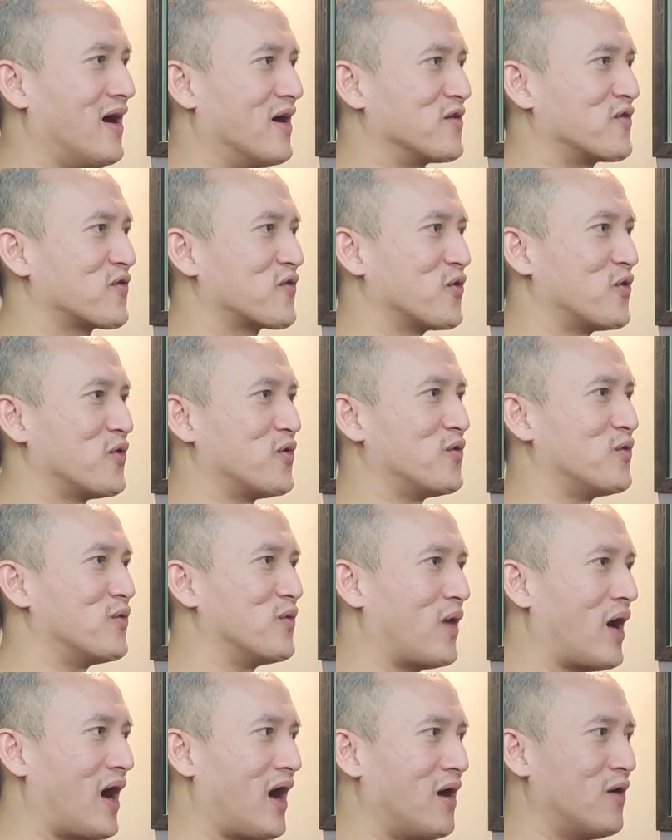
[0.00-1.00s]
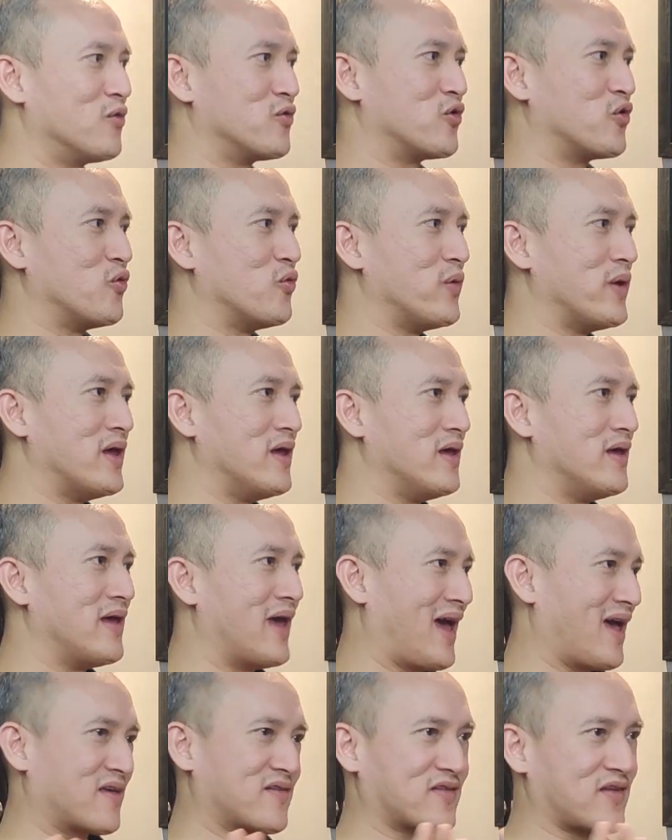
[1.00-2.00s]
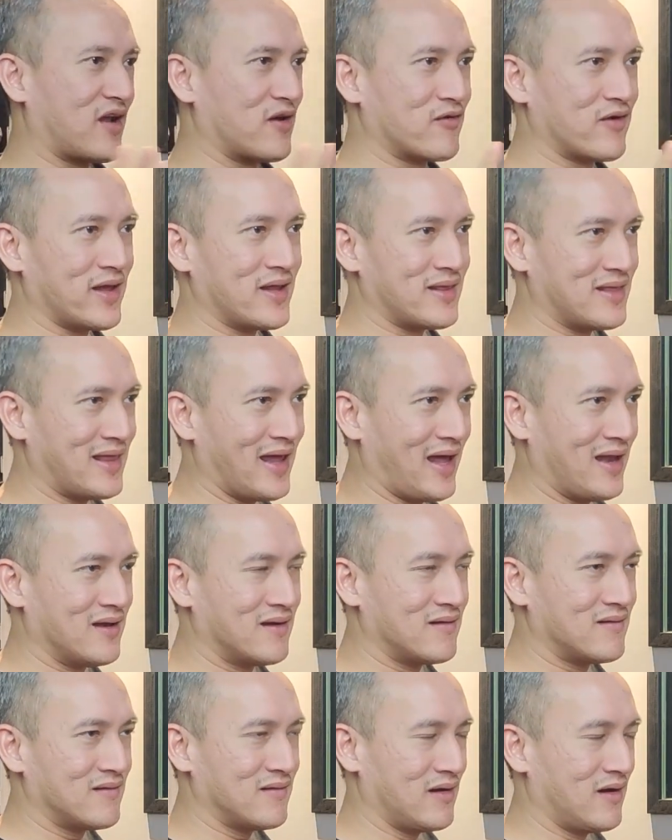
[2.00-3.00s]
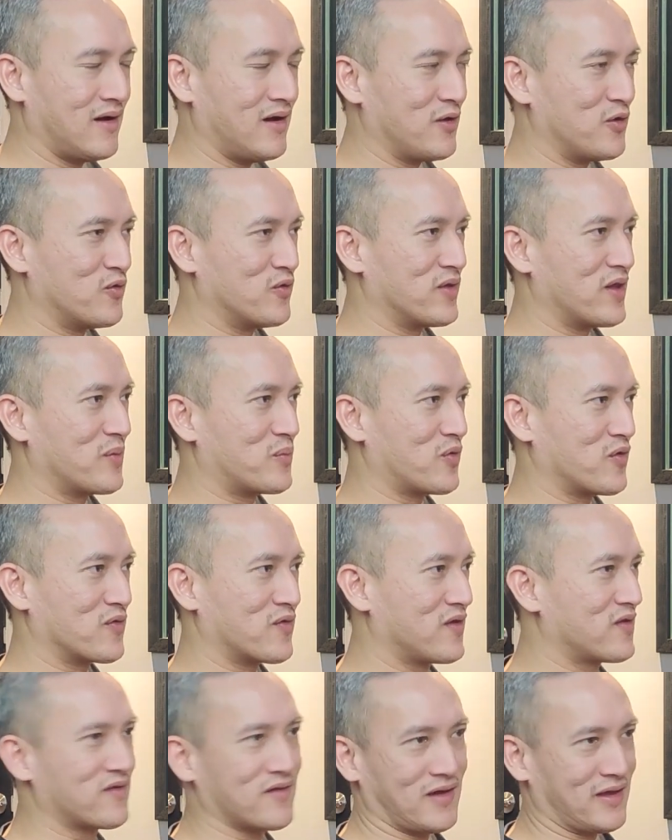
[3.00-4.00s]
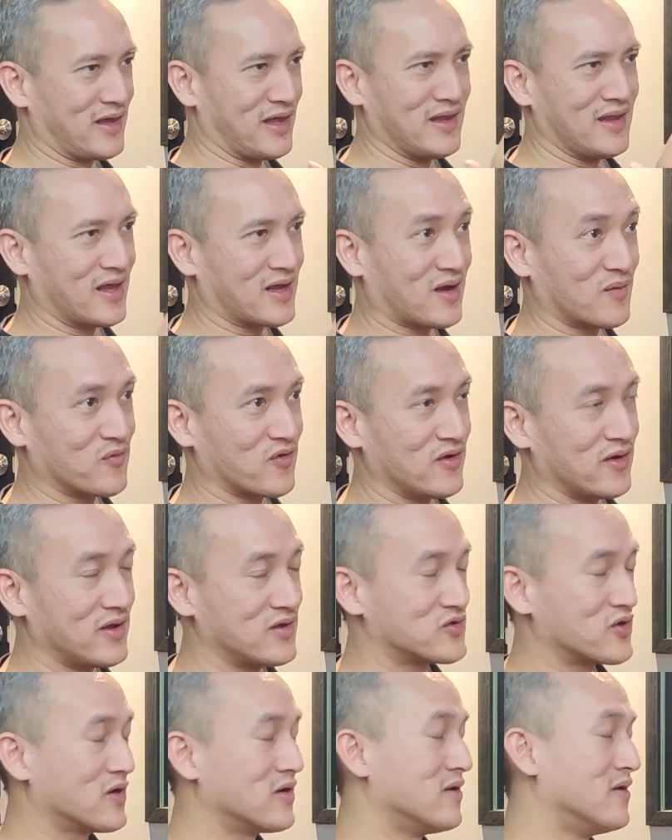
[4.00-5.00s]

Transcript: So how do we accelerate that? That process again that comes under HR,